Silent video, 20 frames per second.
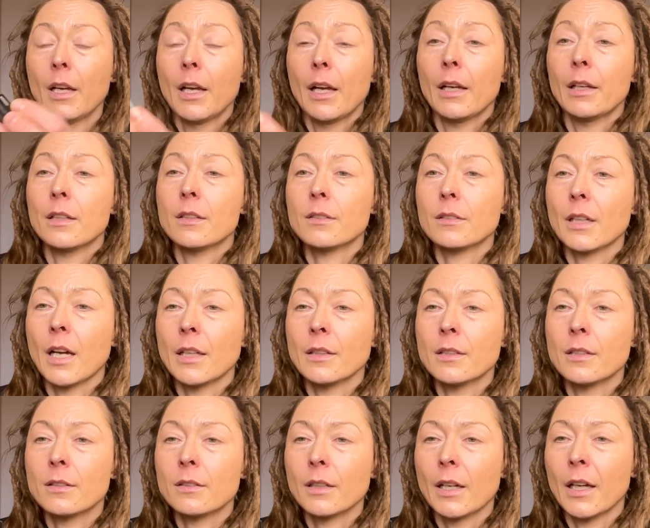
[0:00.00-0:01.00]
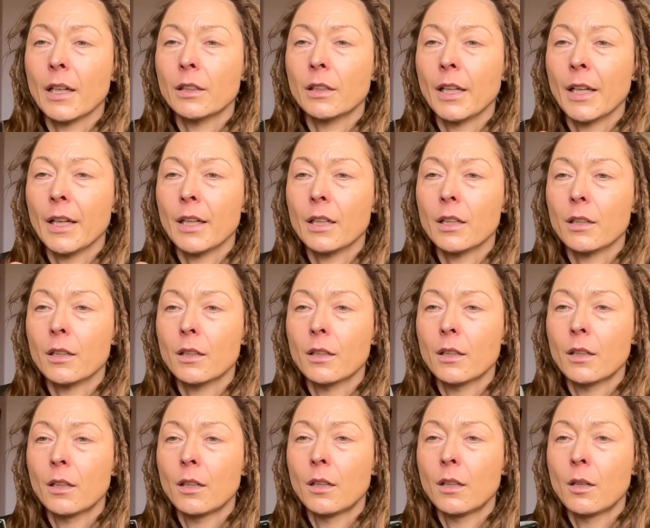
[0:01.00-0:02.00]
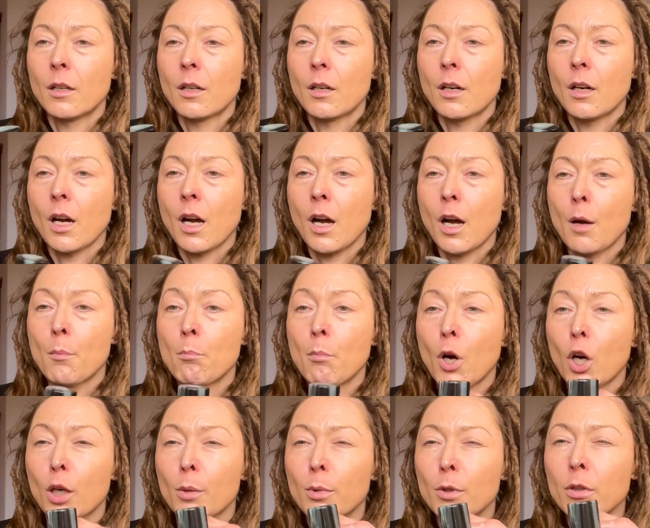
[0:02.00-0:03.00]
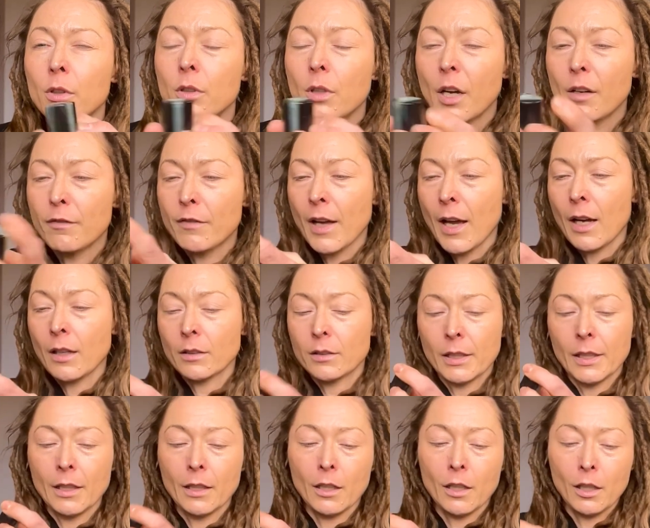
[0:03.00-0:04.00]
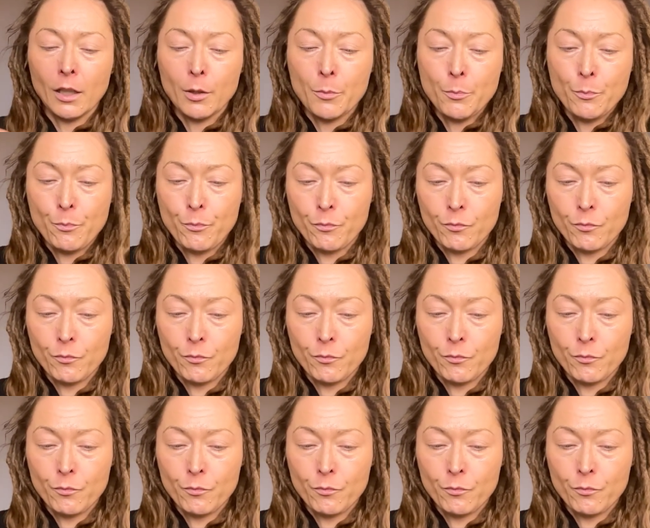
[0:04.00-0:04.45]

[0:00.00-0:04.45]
and it's got this kind of like marbled effect here.